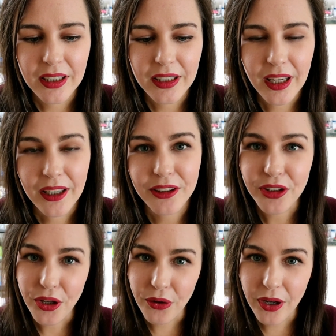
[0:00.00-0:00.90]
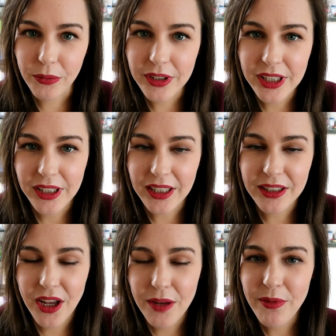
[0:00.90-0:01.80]
yeah, so I will see you next
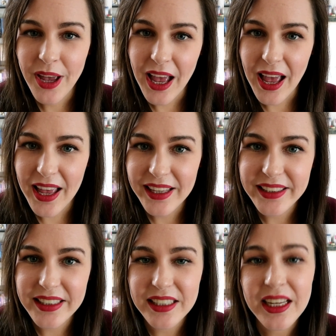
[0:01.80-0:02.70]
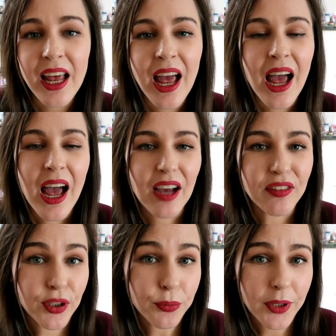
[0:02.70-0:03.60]
time, and have a
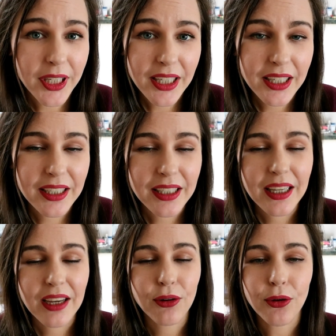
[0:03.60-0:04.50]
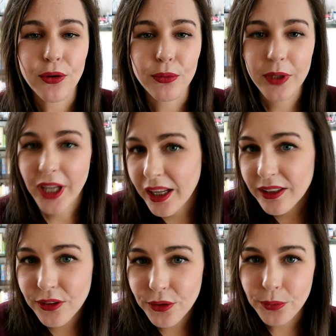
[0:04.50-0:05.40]
good week or
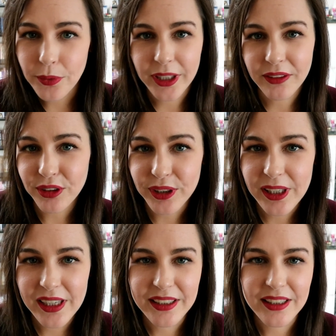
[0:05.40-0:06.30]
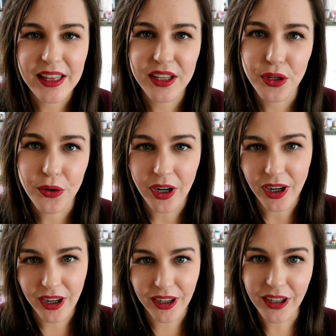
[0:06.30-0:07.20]
weekend or whenever it is that you
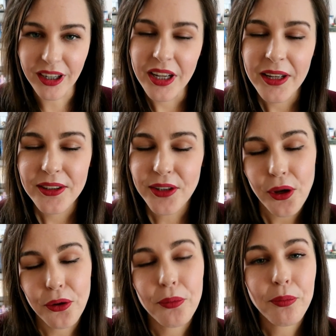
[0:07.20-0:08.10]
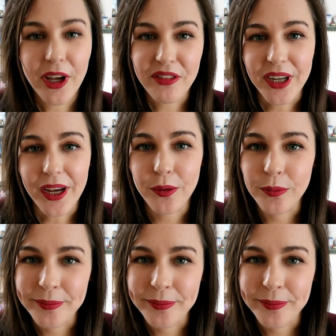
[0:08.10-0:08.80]
are. So bye for now.